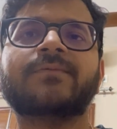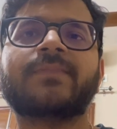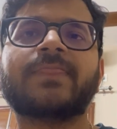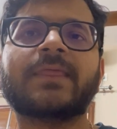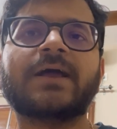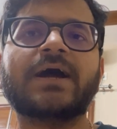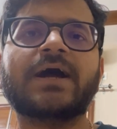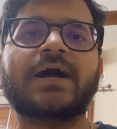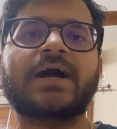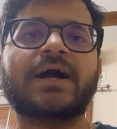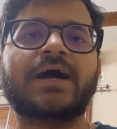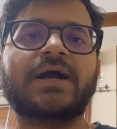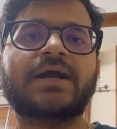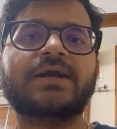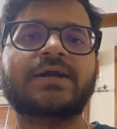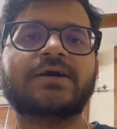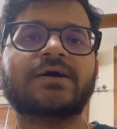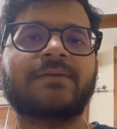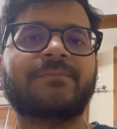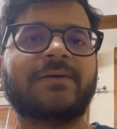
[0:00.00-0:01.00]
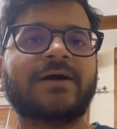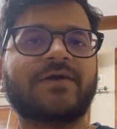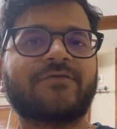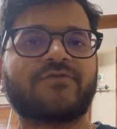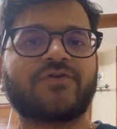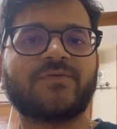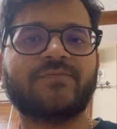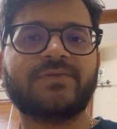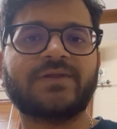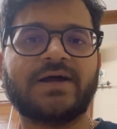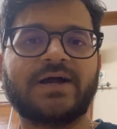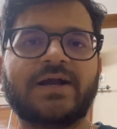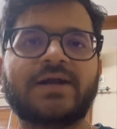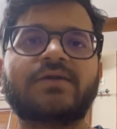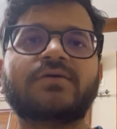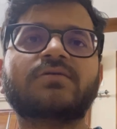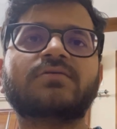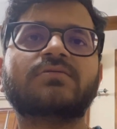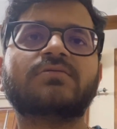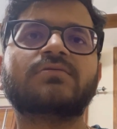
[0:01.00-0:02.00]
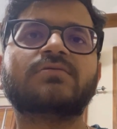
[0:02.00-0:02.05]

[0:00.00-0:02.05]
And apart from that,